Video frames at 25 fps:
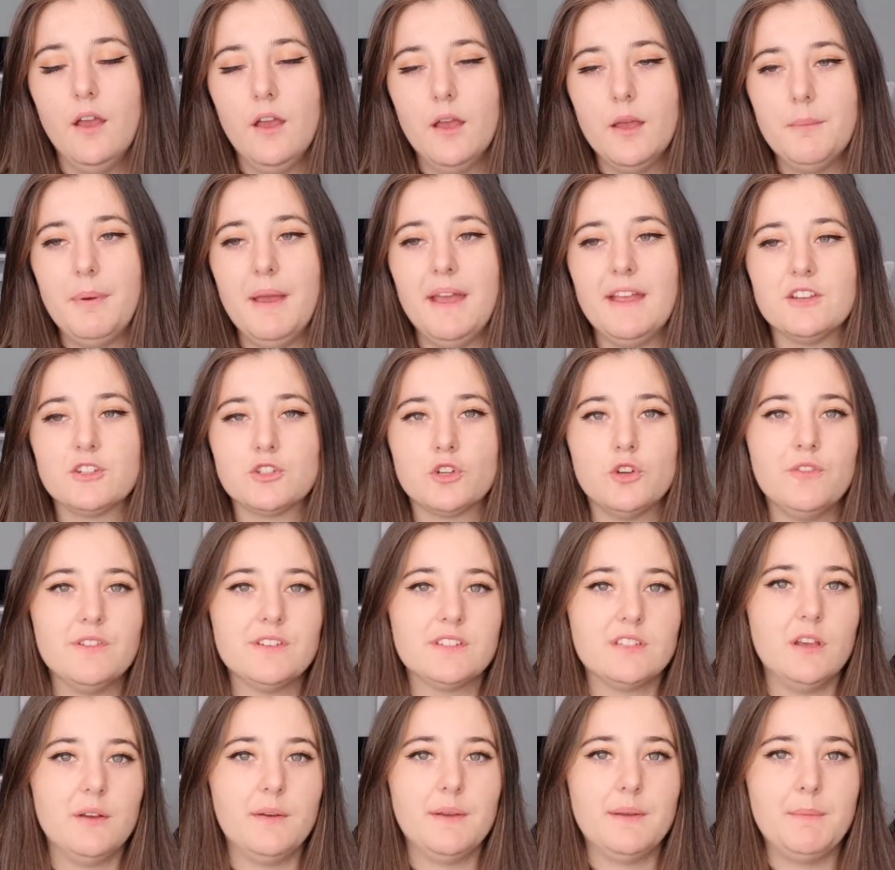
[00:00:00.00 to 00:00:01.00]
pet insurance,
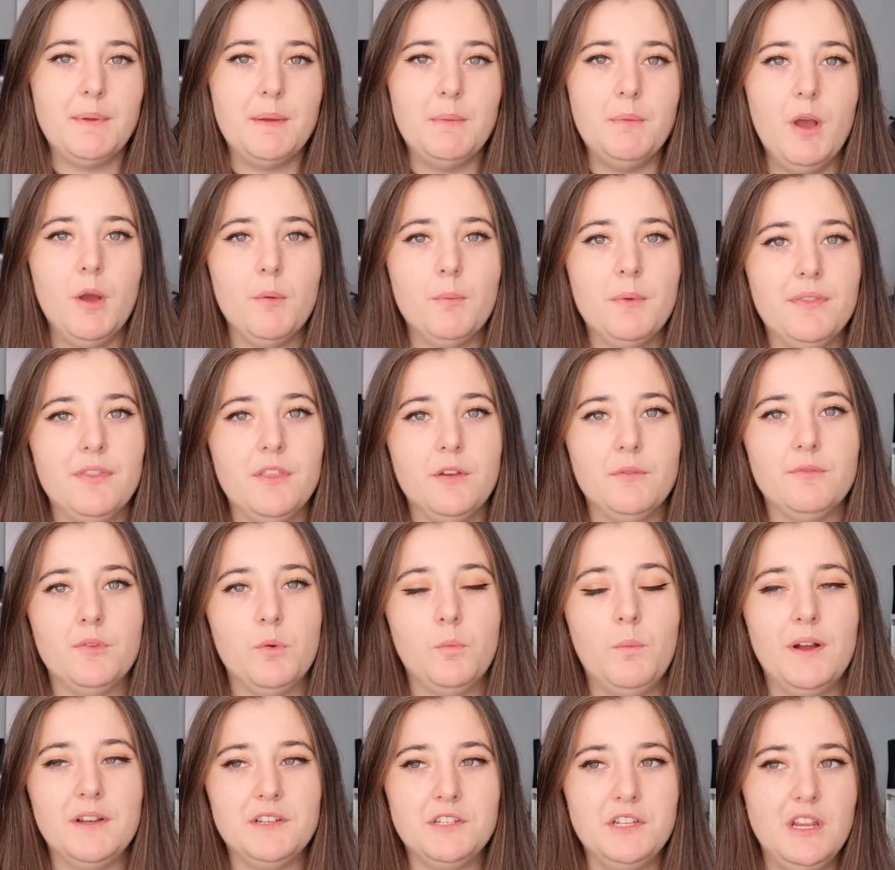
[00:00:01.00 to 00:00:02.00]
so we weren't with them for
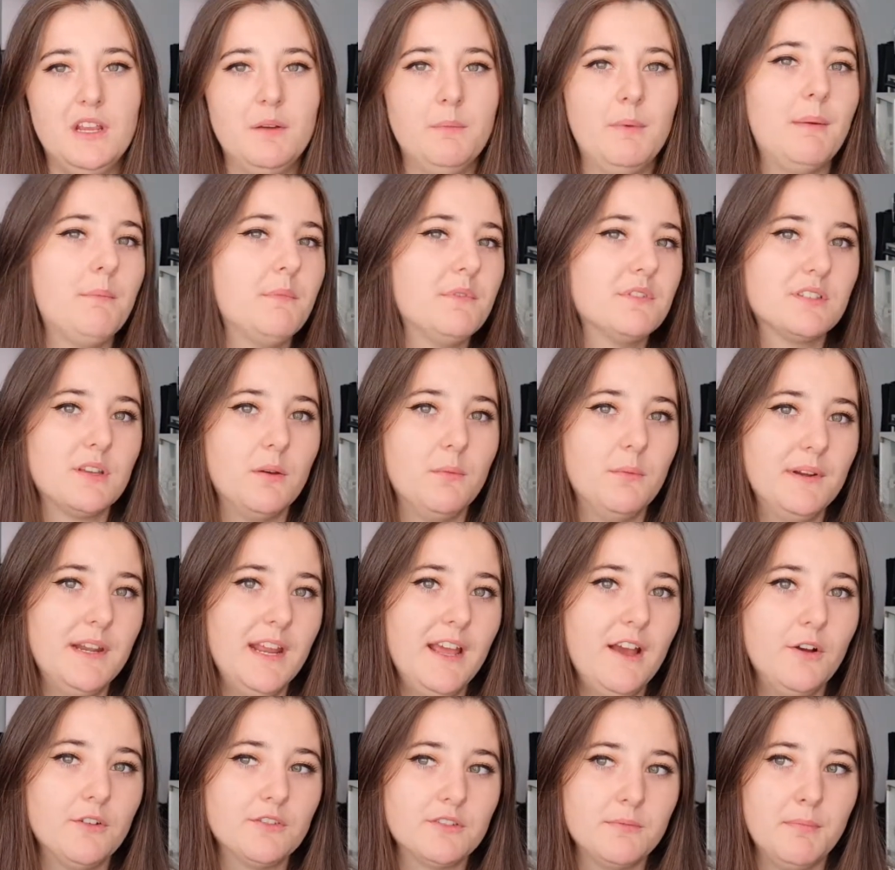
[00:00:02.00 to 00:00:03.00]
1 year and went with someone
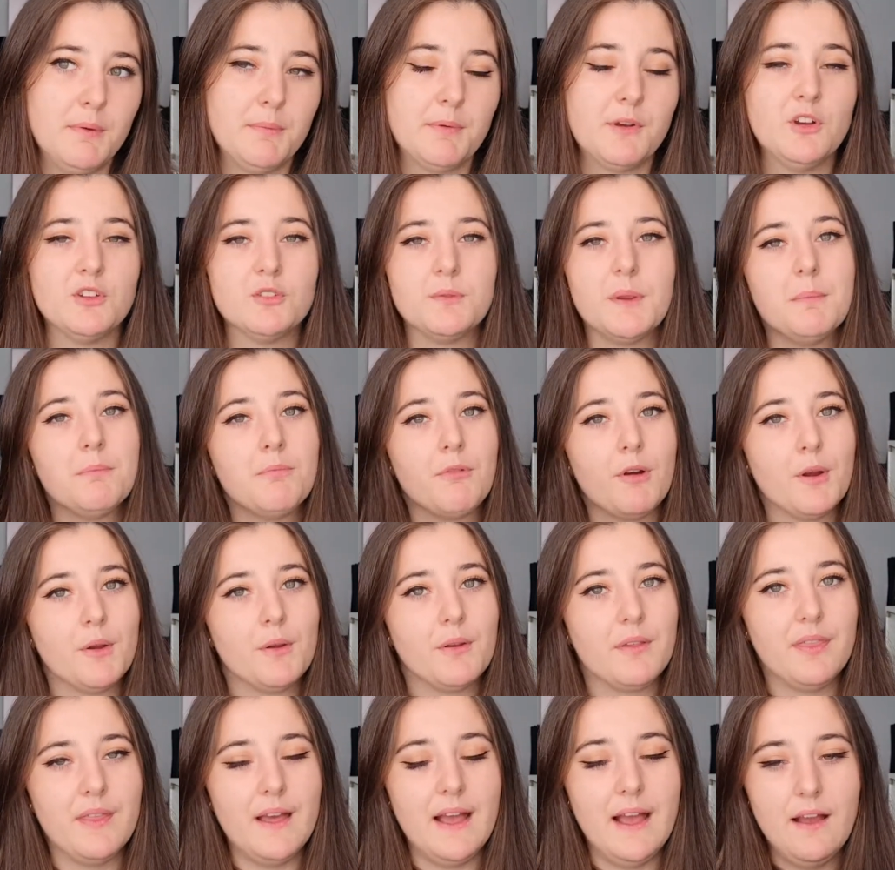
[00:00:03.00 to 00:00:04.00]
else, and because we
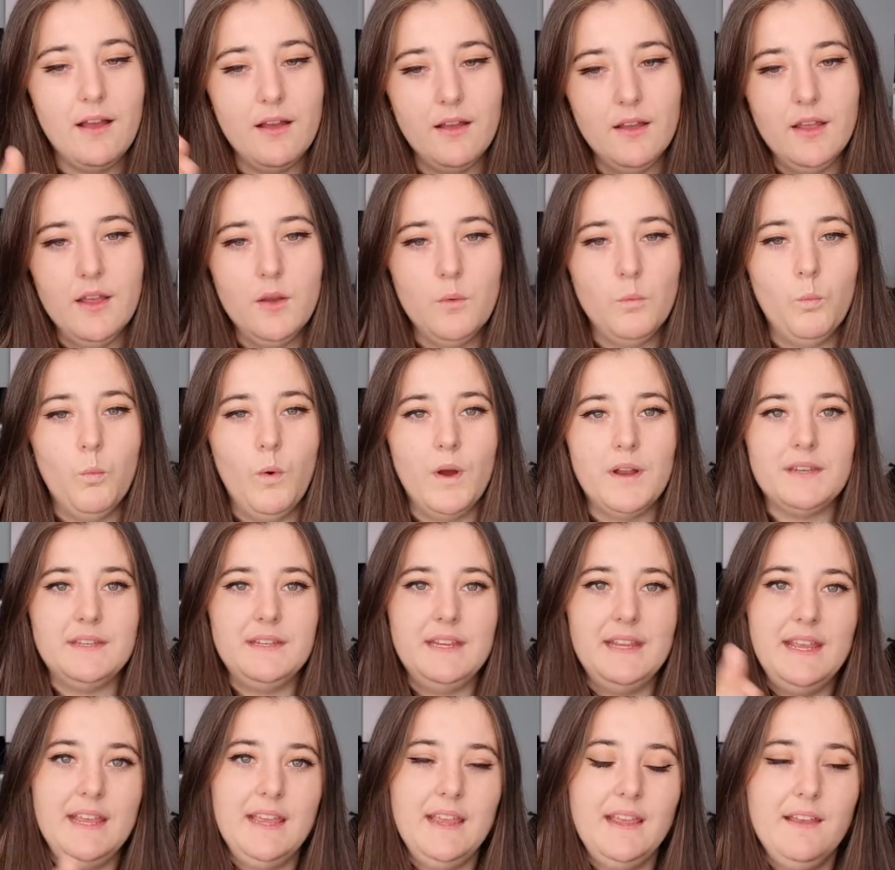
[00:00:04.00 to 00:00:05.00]
broke that 1
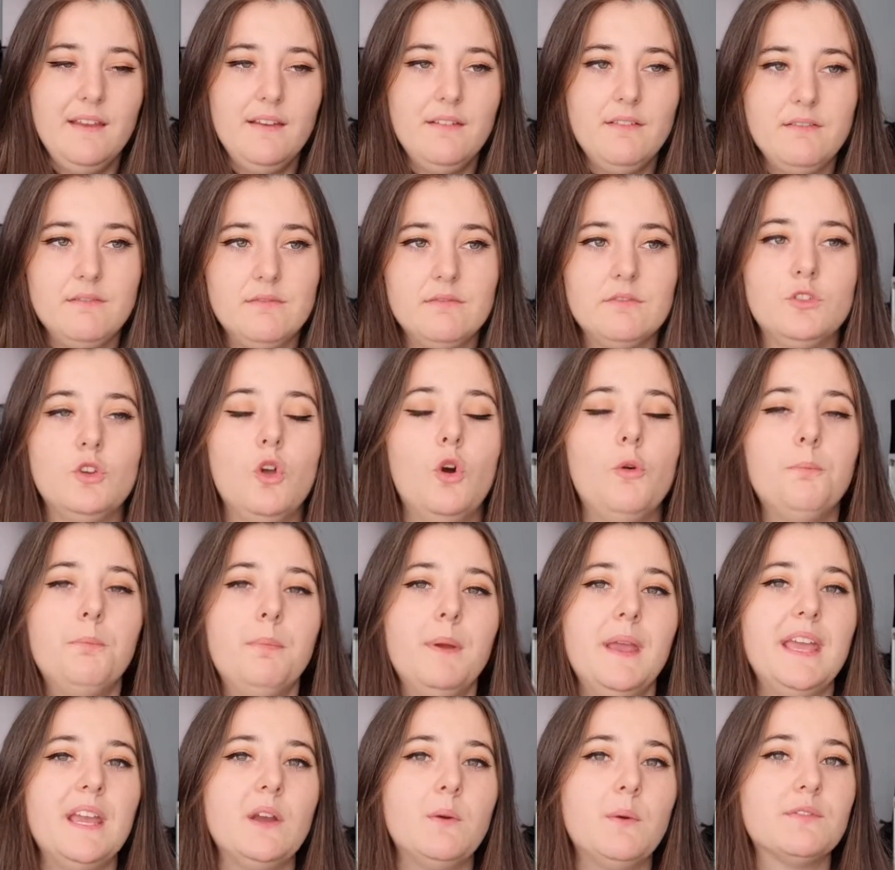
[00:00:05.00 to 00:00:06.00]
year not
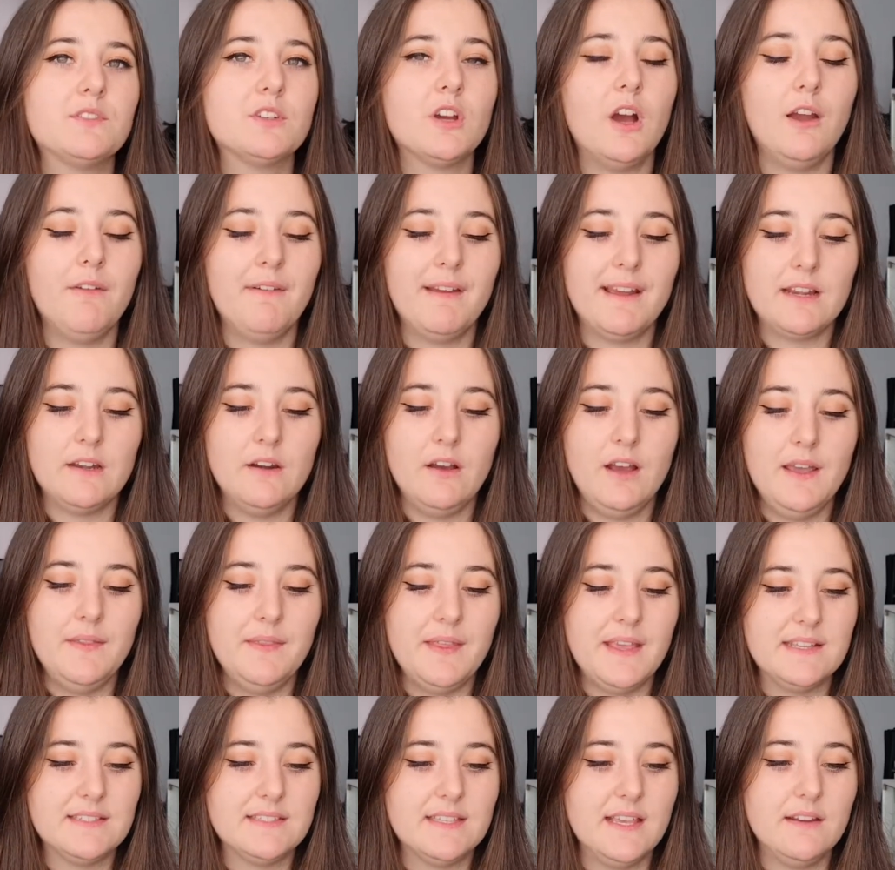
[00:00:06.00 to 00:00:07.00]
being with Direct Line,
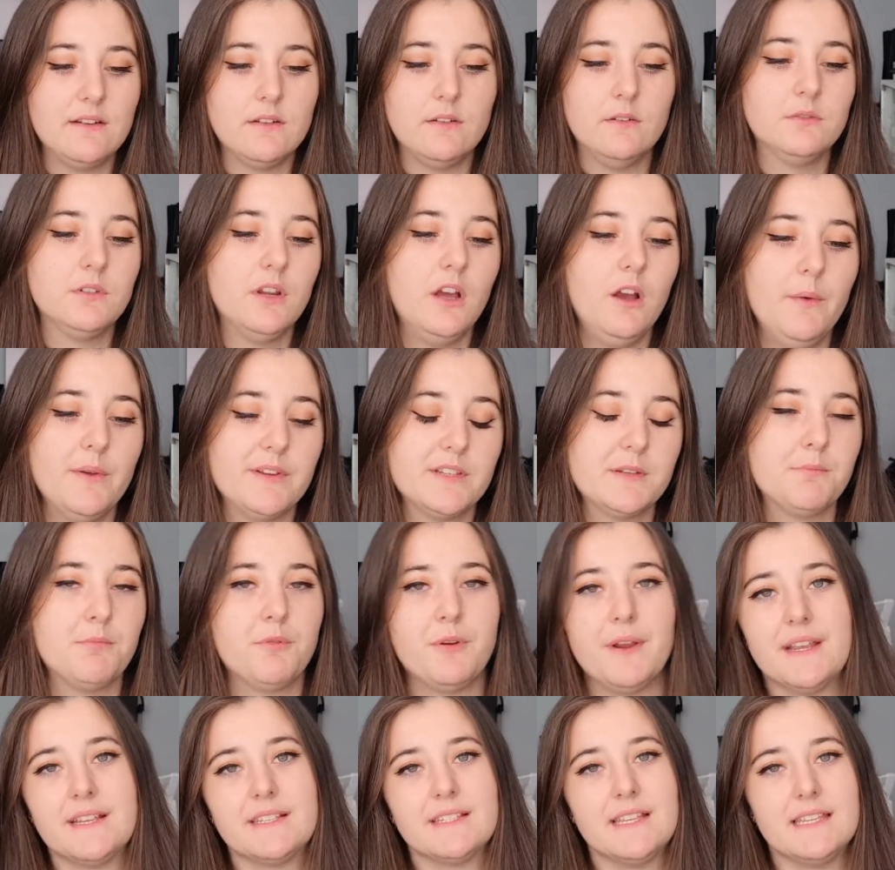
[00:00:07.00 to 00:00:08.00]
they said, oh no, it's a
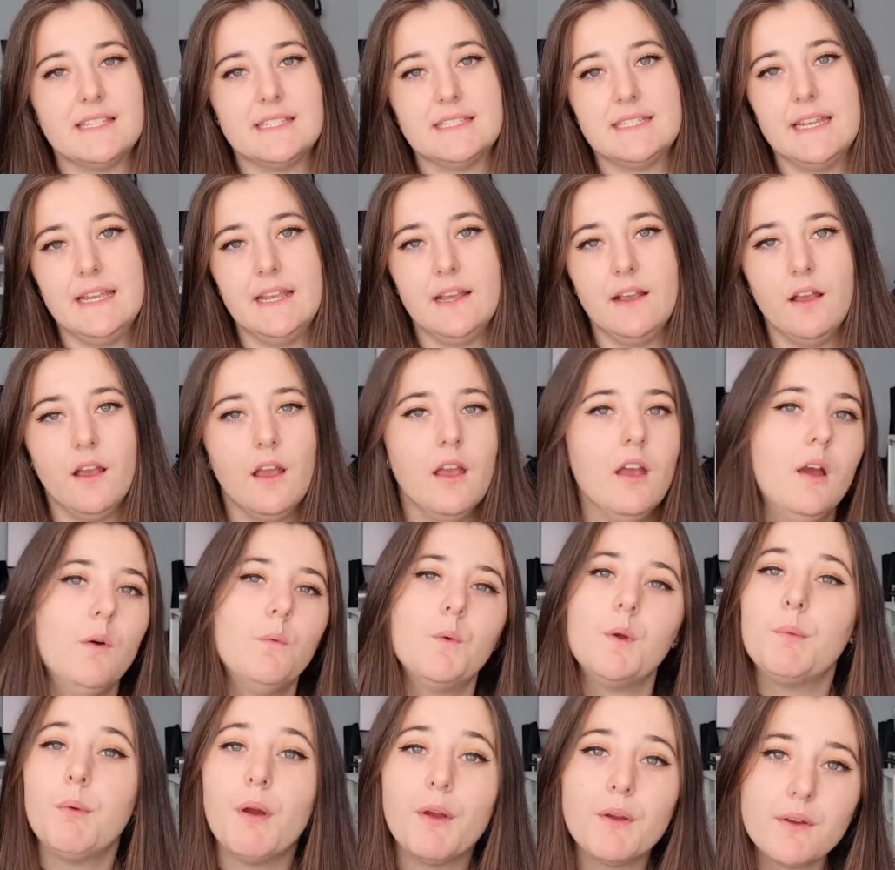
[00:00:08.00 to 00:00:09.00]
pre-existing,
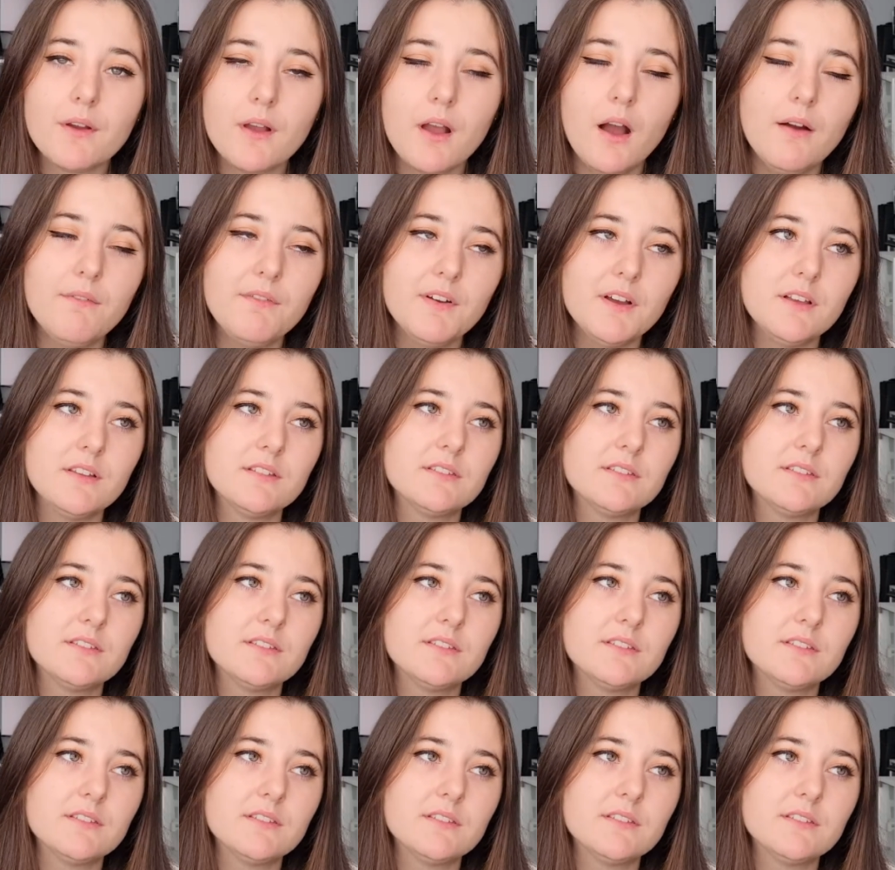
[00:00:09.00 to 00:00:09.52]
we won't cover.